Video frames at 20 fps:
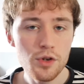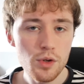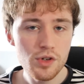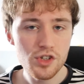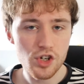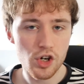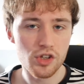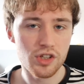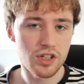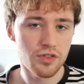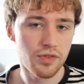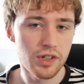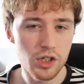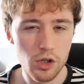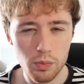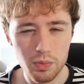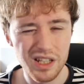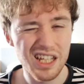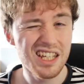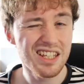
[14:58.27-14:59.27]
you enjoyed this
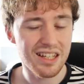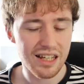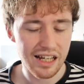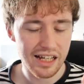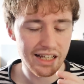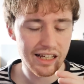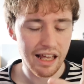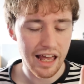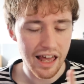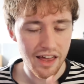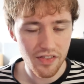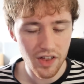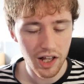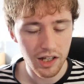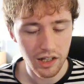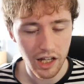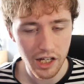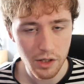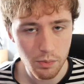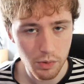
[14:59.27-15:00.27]
video, please hit
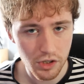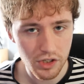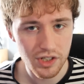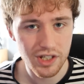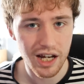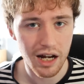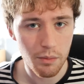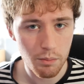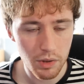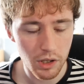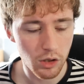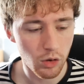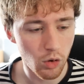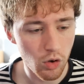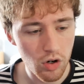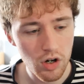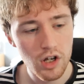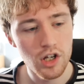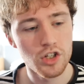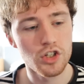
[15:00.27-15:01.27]
that like button down
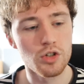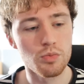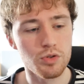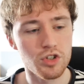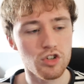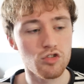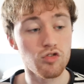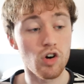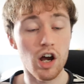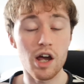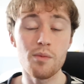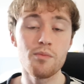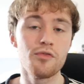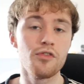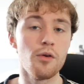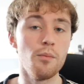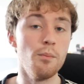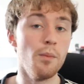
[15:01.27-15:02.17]
below, subscribe for